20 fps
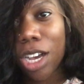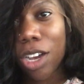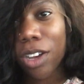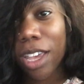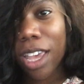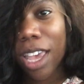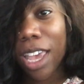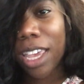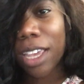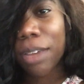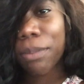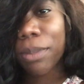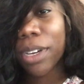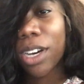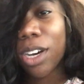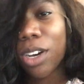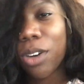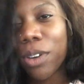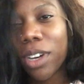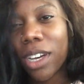Okay,
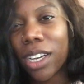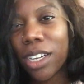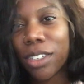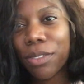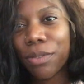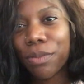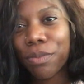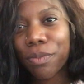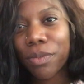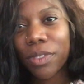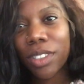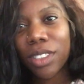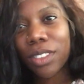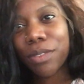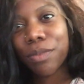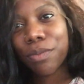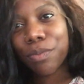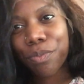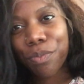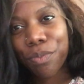but oh well.
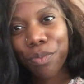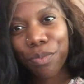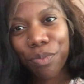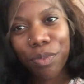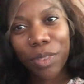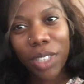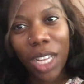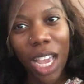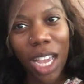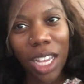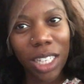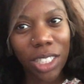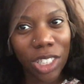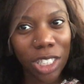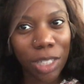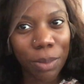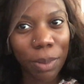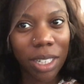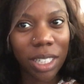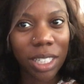
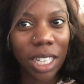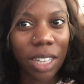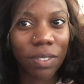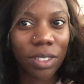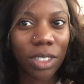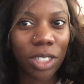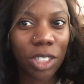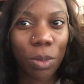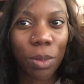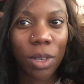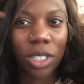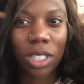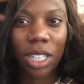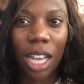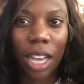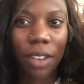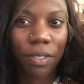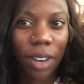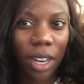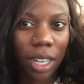She's about to give so much
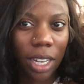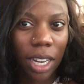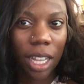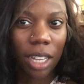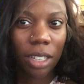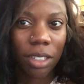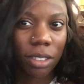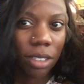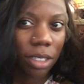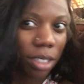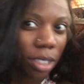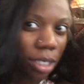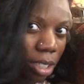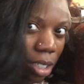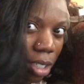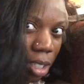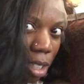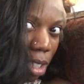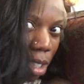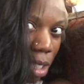life right now.
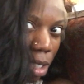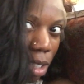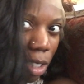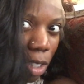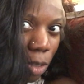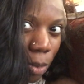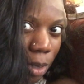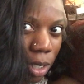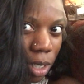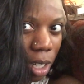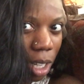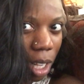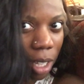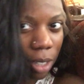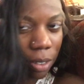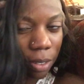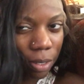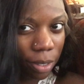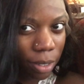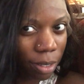So much
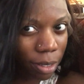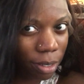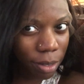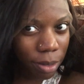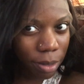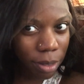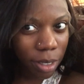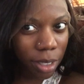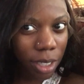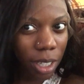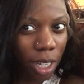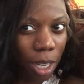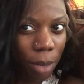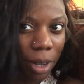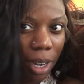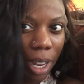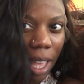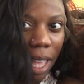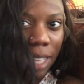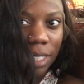life. Y'all
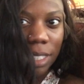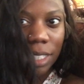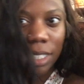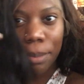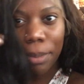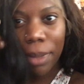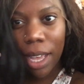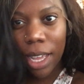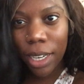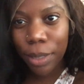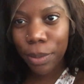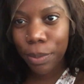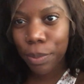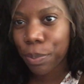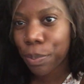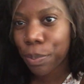better ask somebody.